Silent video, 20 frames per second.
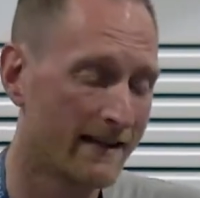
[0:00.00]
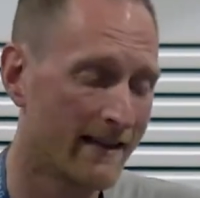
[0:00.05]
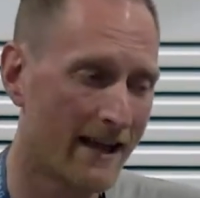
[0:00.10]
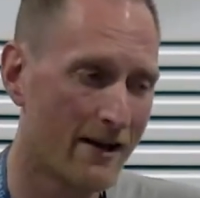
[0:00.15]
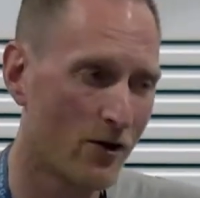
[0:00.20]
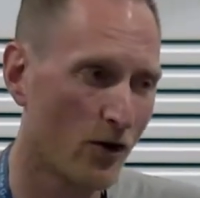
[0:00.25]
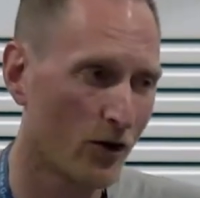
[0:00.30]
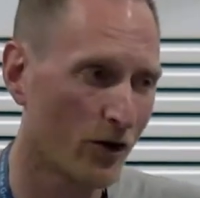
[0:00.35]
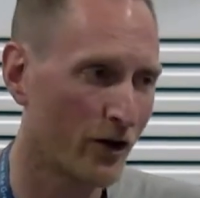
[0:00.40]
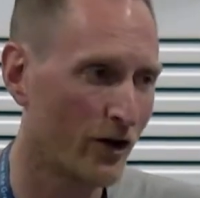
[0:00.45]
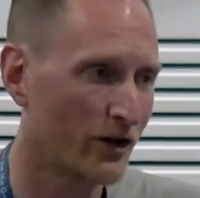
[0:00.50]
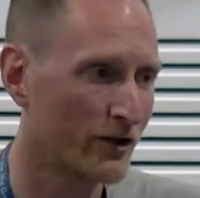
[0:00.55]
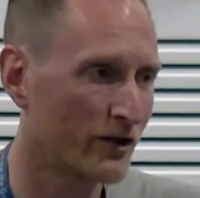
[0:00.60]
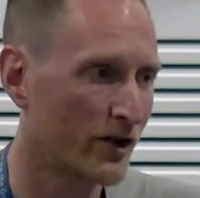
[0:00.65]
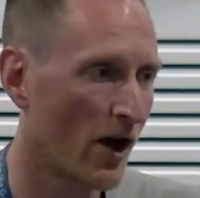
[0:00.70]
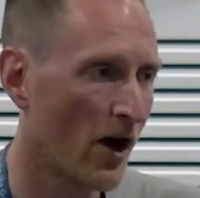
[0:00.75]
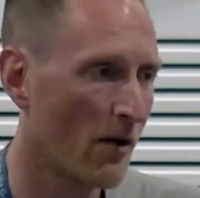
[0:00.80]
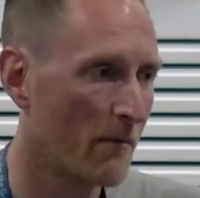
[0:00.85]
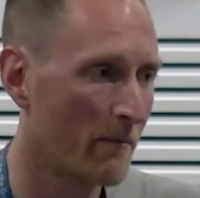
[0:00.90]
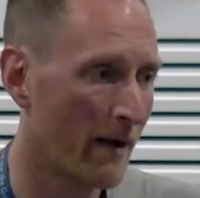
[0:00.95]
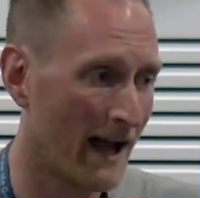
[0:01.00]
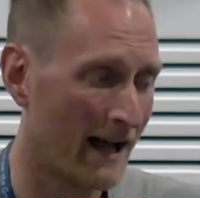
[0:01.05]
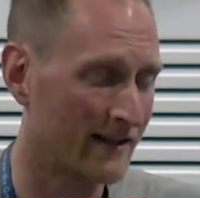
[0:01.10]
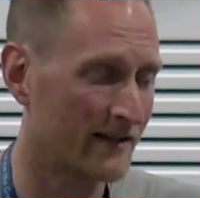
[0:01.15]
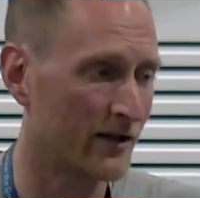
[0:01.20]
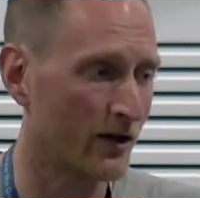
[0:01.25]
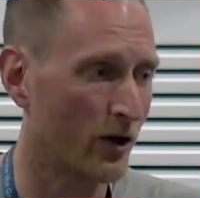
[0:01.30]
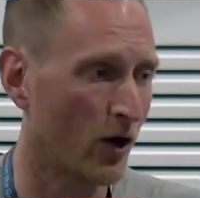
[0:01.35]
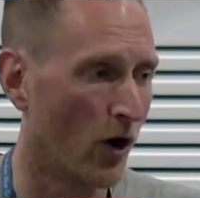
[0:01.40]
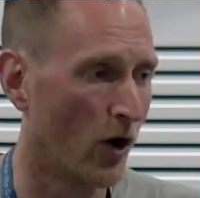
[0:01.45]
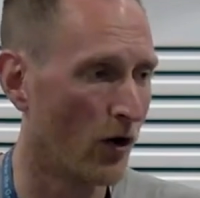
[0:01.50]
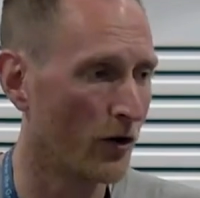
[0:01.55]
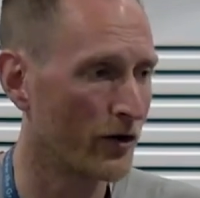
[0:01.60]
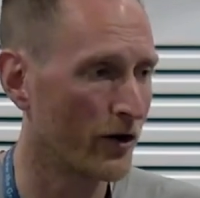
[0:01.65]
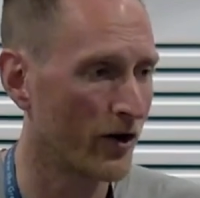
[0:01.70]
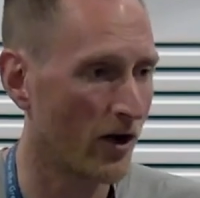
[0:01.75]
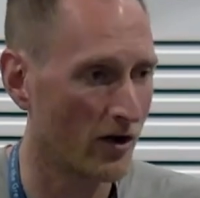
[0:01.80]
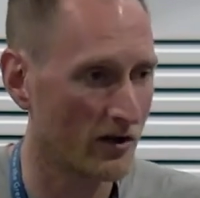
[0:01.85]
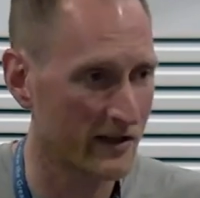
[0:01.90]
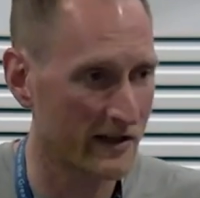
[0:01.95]
They're not going to turn back to God
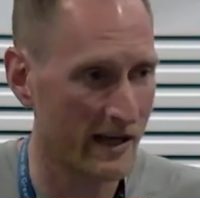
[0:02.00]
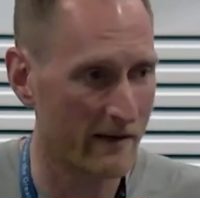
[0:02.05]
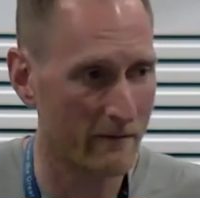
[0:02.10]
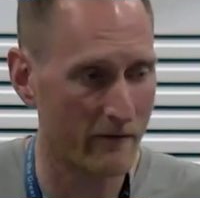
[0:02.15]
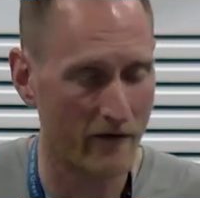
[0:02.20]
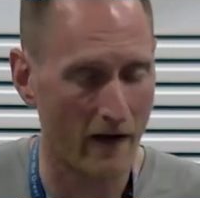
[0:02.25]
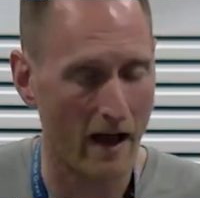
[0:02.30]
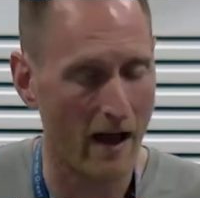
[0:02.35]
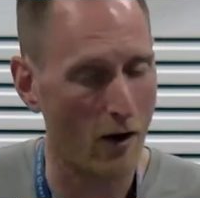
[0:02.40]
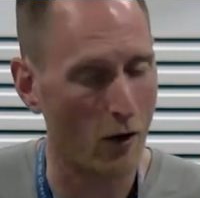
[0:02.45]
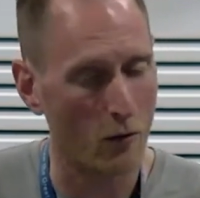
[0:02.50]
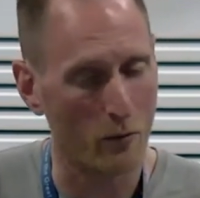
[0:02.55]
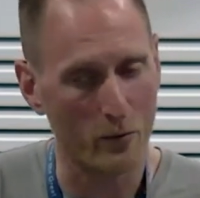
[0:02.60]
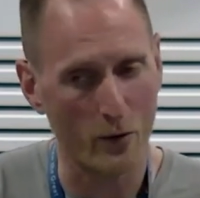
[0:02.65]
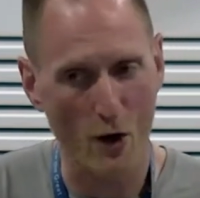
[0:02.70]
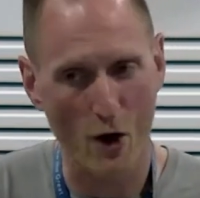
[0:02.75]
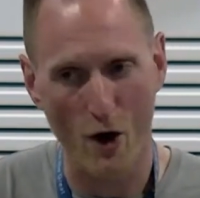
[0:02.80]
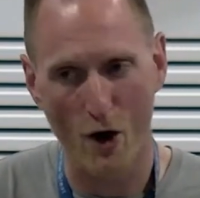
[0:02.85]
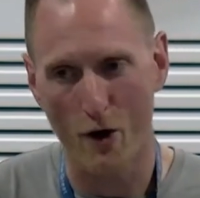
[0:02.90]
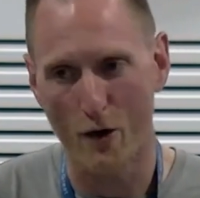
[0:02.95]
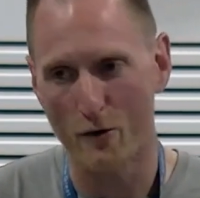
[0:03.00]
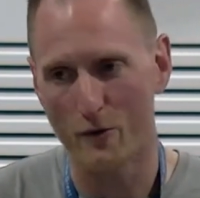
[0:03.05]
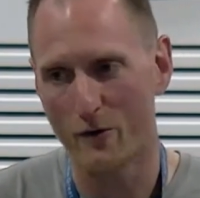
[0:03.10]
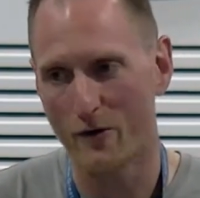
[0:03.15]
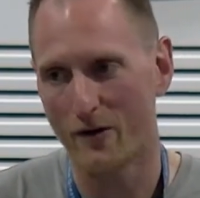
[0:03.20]
and ask him for help, no.